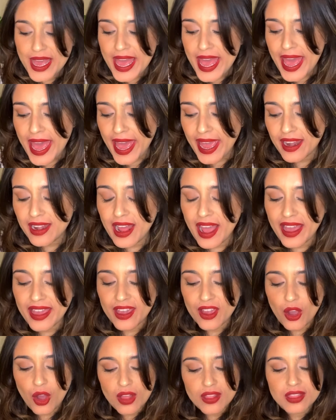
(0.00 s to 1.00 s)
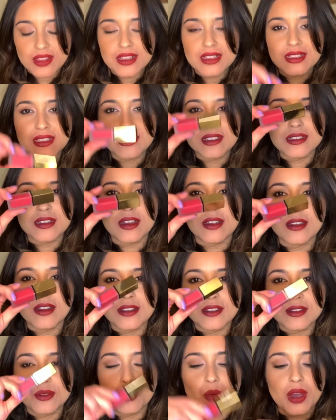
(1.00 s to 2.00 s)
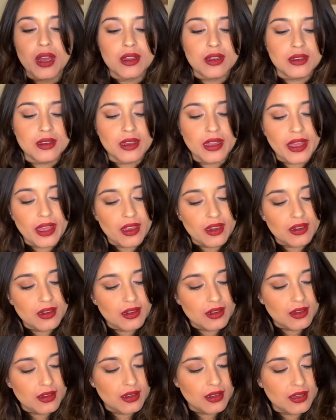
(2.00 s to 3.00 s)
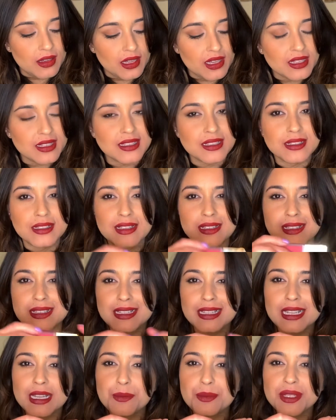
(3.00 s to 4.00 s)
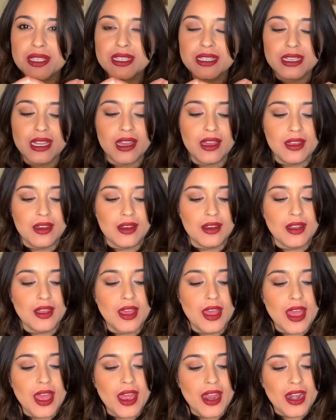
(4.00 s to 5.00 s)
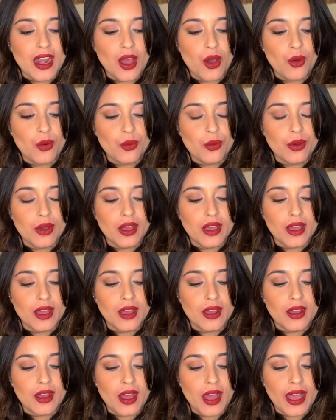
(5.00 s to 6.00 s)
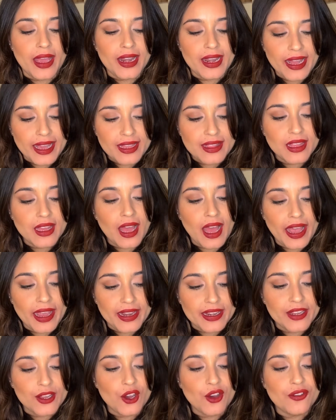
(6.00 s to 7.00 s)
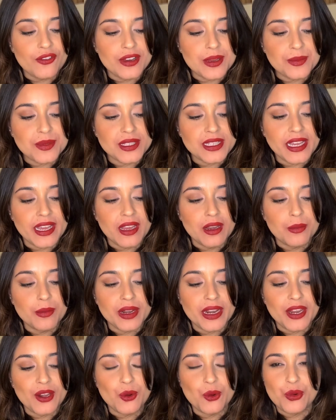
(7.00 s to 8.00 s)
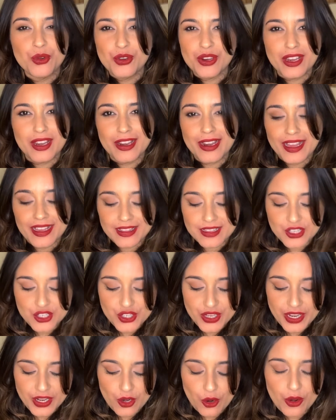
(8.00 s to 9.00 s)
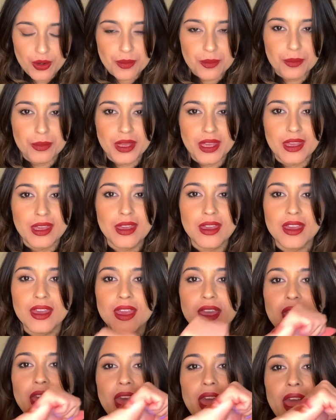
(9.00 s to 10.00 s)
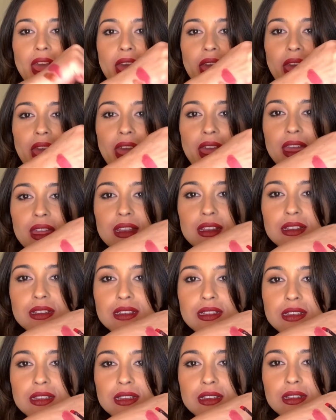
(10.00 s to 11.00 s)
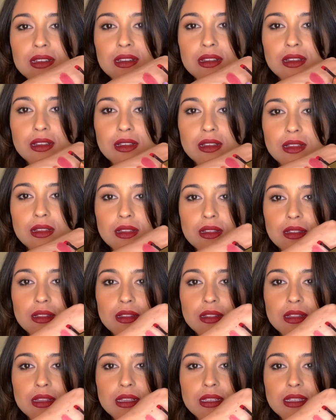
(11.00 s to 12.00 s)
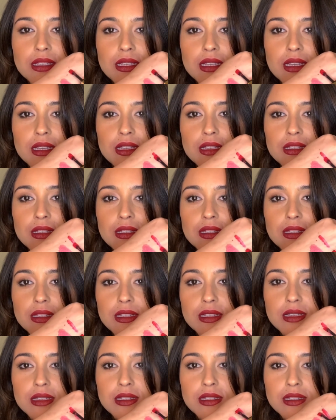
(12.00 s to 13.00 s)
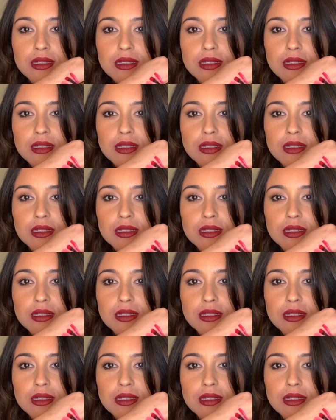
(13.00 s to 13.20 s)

And I got this another one and it's this lip stain. Now, I like the idea of lip stain, but I don't really like the shade on me. And this is this